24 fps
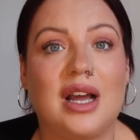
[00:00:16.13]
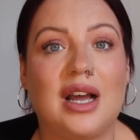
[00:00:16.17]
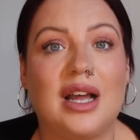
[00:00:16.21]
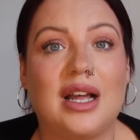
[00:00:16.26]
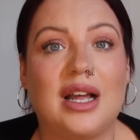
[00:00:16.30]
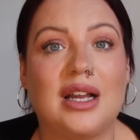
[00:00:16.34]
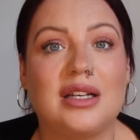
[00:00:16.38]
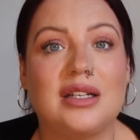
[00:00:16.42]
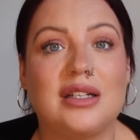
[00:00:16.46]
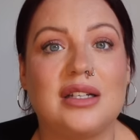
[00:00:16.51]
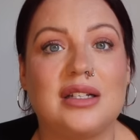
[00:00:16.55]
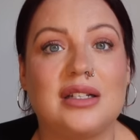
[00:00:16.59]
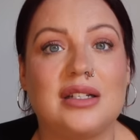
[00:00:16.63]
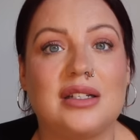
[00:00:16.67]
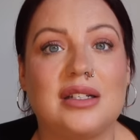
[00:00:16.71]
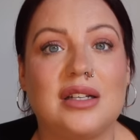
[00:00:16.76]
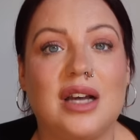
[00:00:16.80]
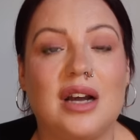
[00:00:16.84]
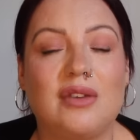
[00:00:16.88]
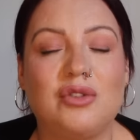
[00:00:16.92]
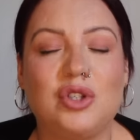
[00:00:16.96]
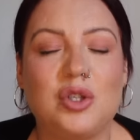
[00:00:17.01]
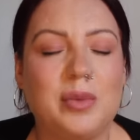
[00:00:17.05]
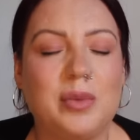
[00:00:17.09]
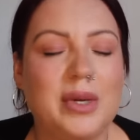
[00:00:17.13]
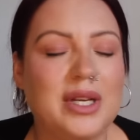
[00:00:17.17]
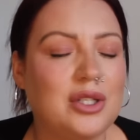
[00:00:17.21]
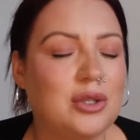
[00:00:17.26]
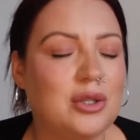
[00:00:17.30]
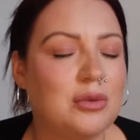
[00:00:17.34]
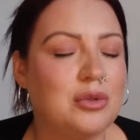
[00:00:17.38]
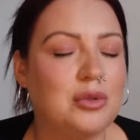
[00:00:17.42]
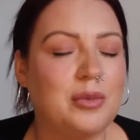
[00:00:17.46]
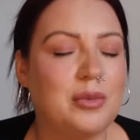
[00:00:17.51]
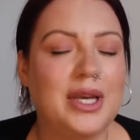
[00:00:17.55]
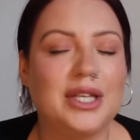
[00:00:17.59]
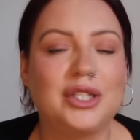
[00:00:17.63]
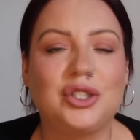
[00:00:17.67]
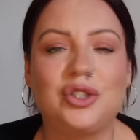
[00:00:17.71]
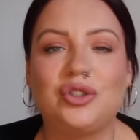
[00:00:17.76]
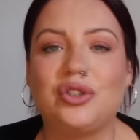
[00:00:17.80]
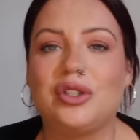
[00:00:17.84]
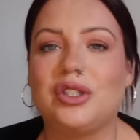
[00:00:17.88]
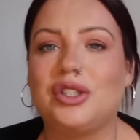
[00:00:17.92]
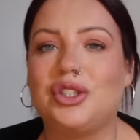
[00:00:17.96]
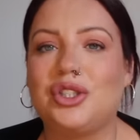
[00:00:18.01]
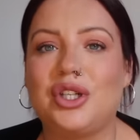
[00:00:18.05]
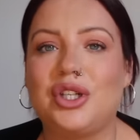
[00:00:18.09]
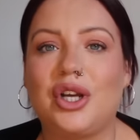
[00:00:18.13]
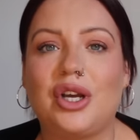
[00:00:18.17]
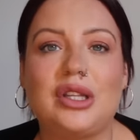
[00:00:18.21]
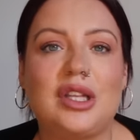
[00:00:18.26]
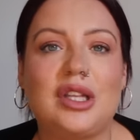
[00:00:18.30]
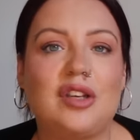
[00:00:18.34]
And I've just picked up some extras, you know?